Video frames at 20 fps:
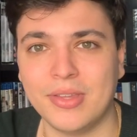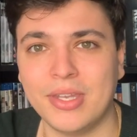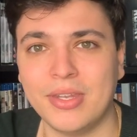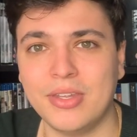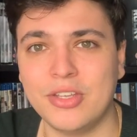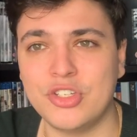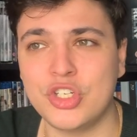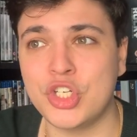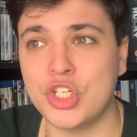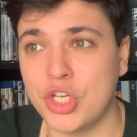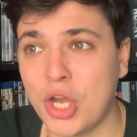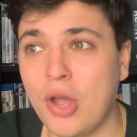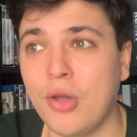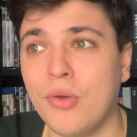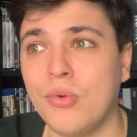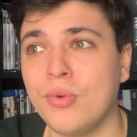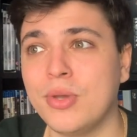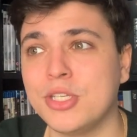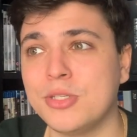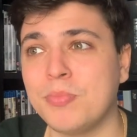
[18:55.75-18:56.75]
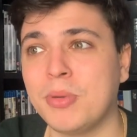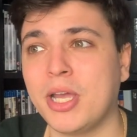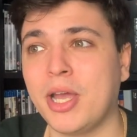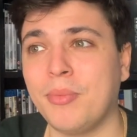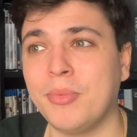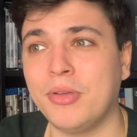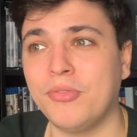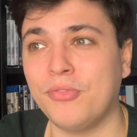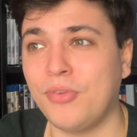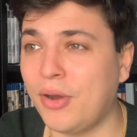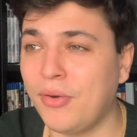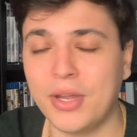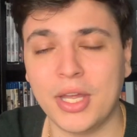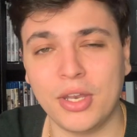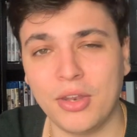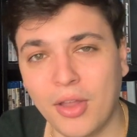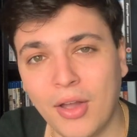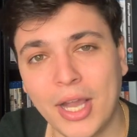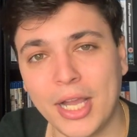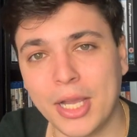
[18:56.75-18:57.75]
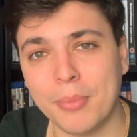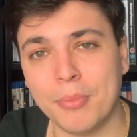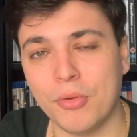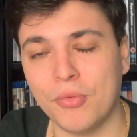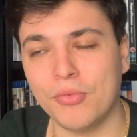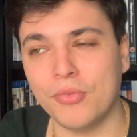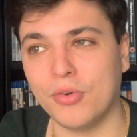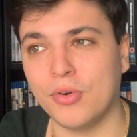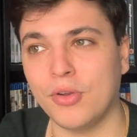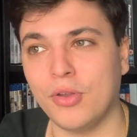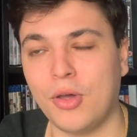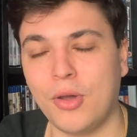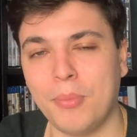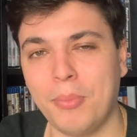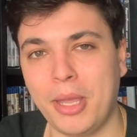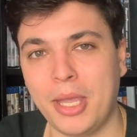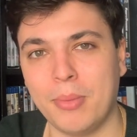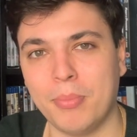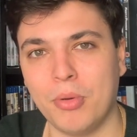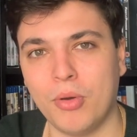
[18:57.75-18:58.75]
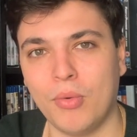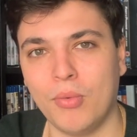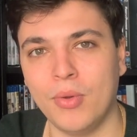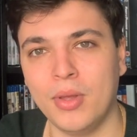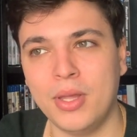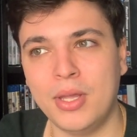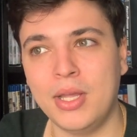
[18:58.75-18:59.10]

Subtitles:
and this show is becoming very unlikable for a lot of people.